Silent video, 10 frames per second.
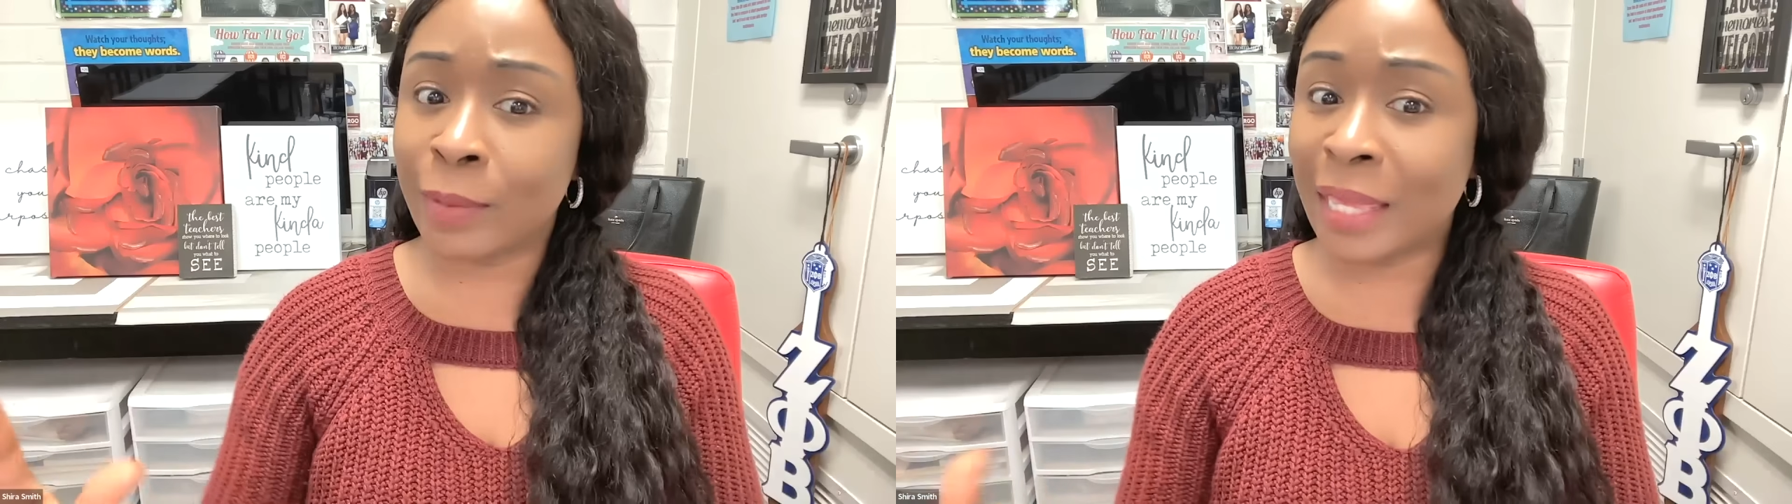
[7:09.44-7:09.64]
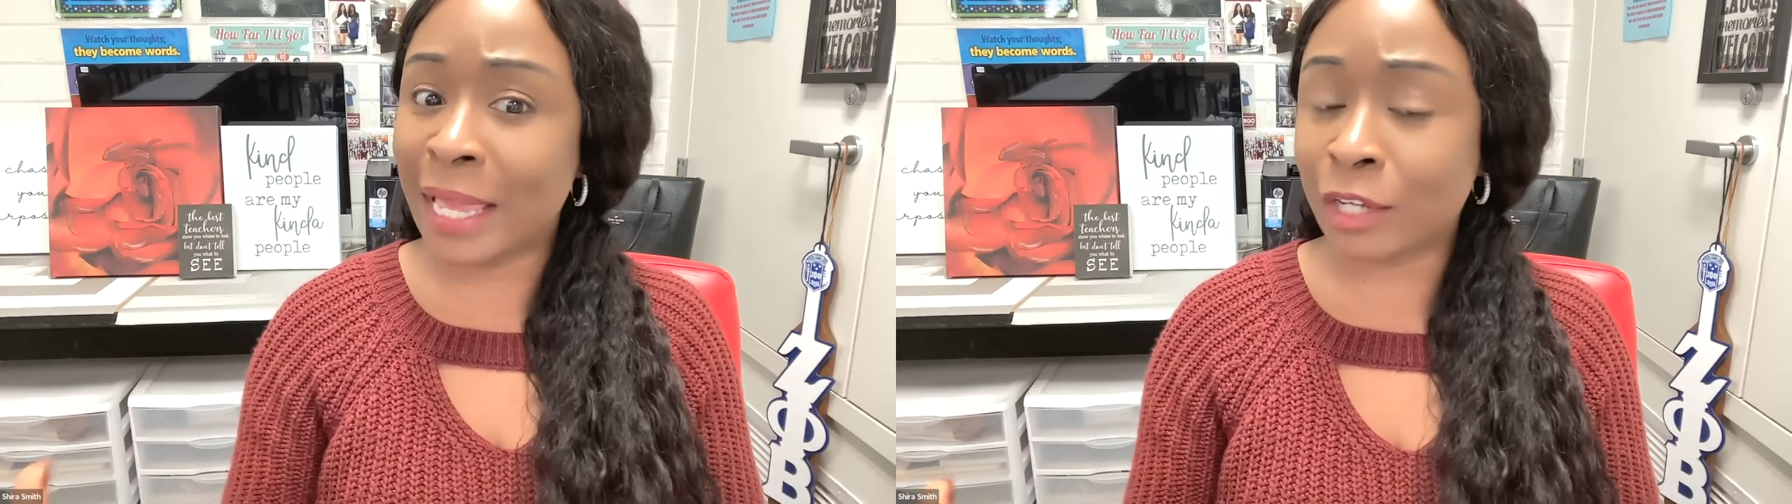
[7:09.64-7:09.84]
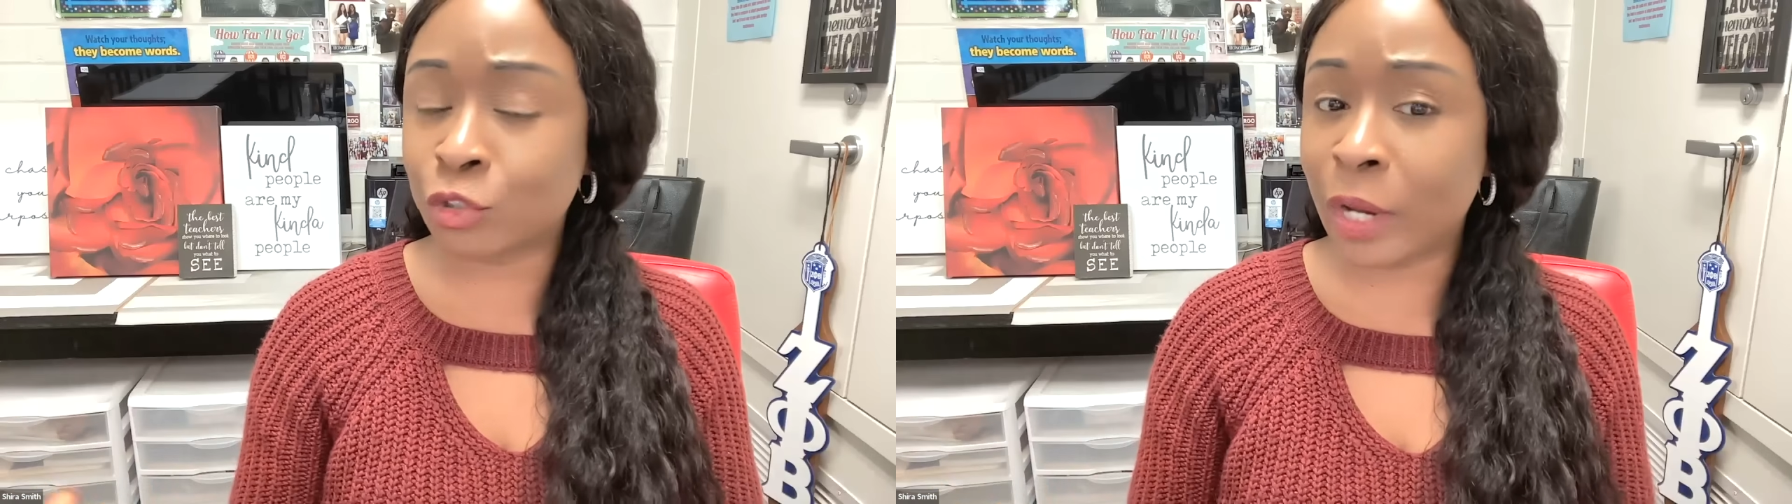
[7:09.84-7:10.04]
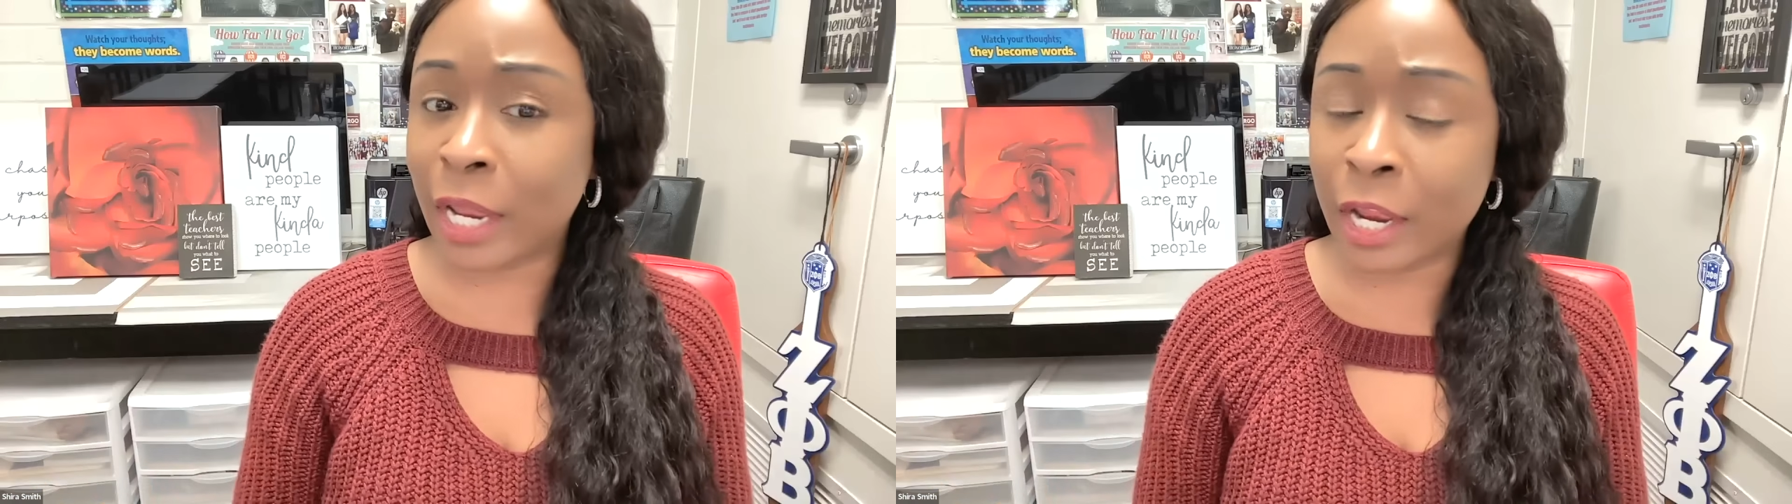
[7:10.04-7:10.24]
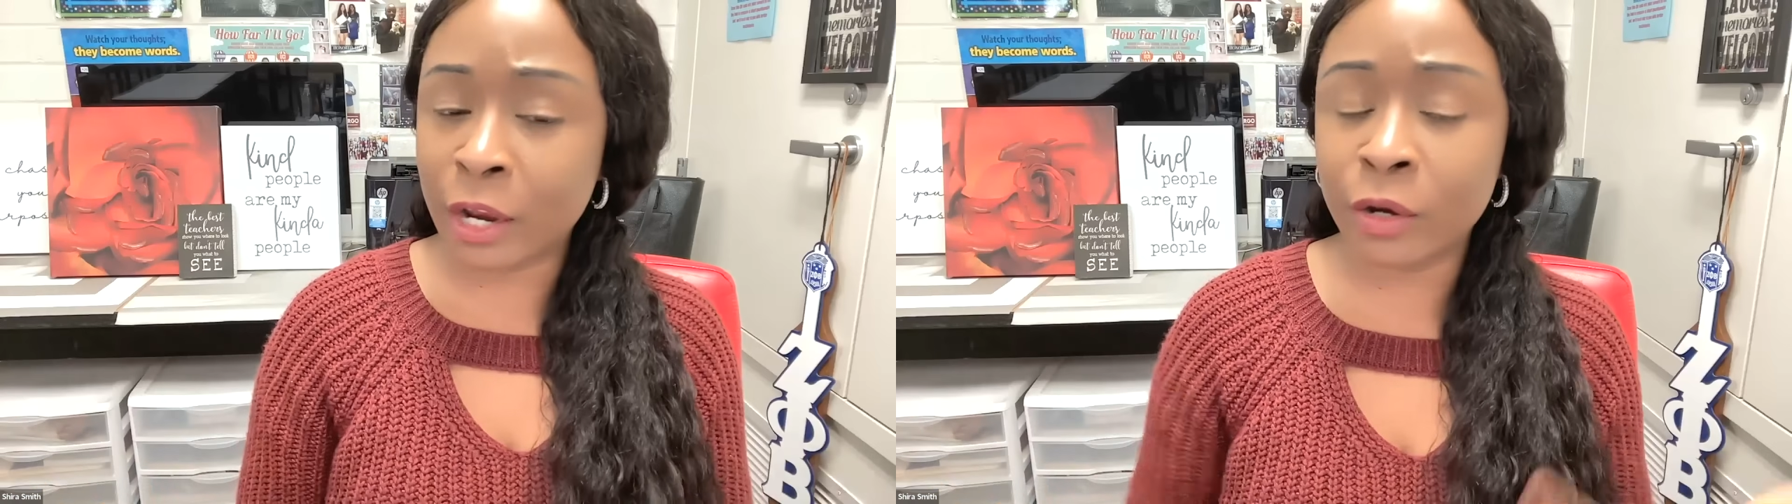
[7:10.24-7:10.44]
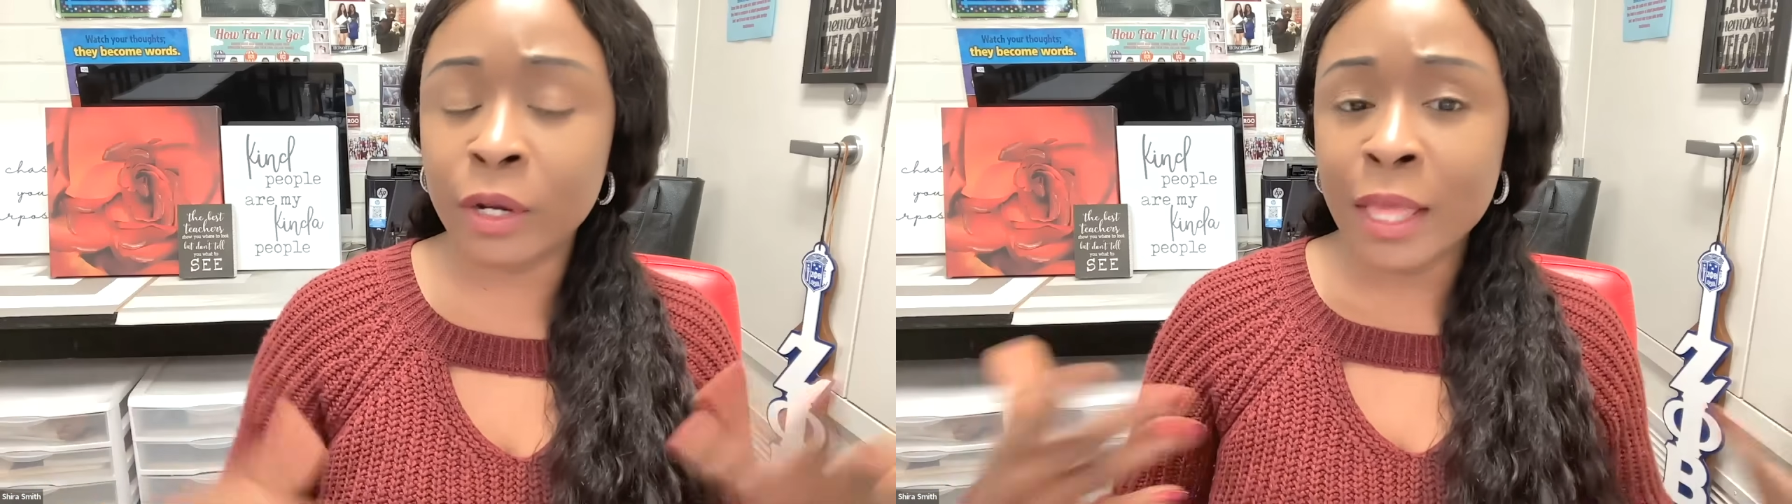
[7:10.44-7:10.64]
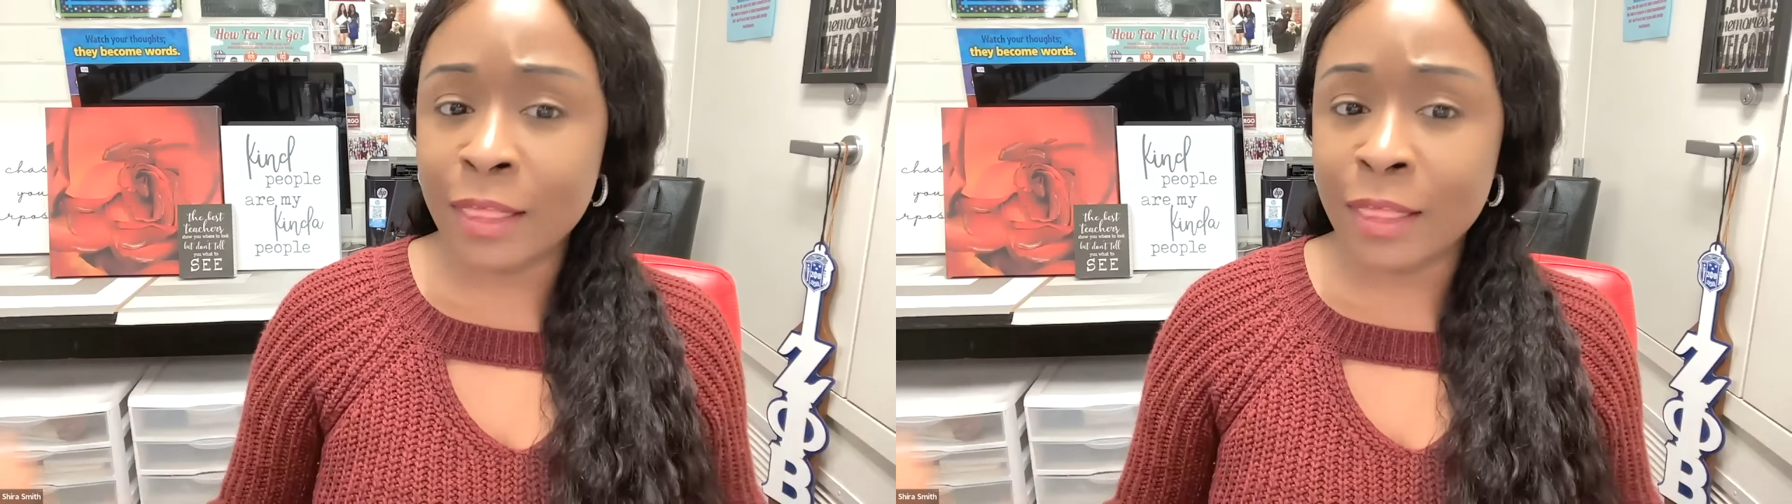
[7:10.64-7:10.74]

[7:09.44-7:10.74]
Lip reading: be extra air